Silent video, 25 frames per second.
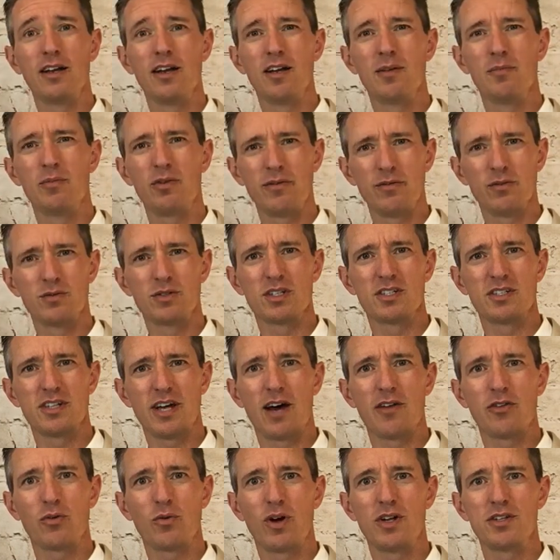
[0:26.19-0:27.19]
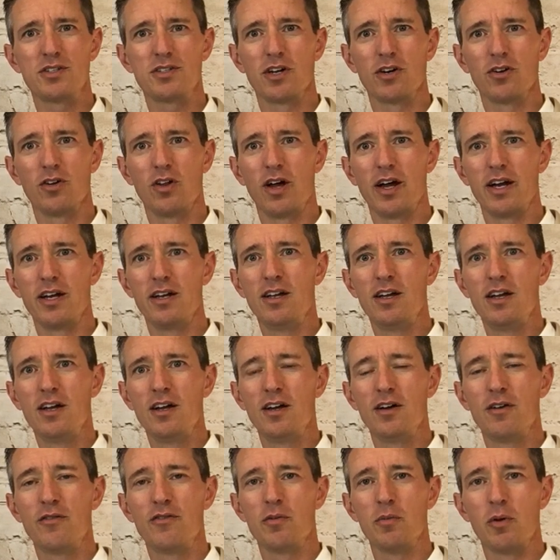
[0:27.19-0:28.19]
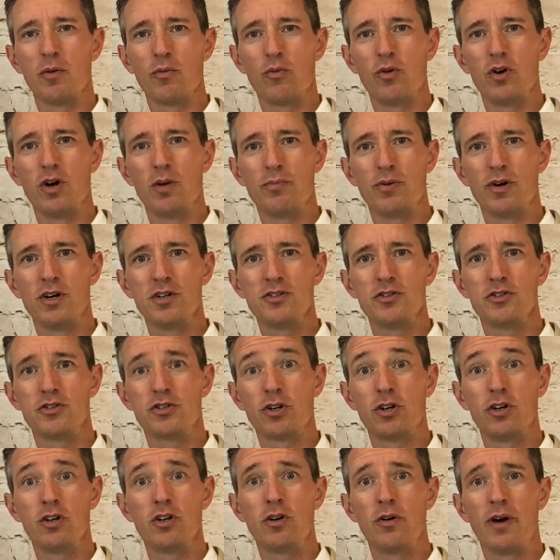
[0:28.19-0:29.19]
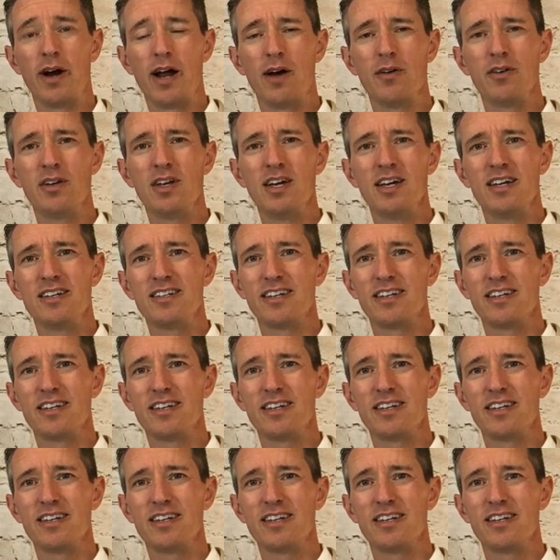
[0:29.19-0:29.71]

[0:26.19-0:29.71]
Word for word: I believe it was a Southwest airline from when a person turned around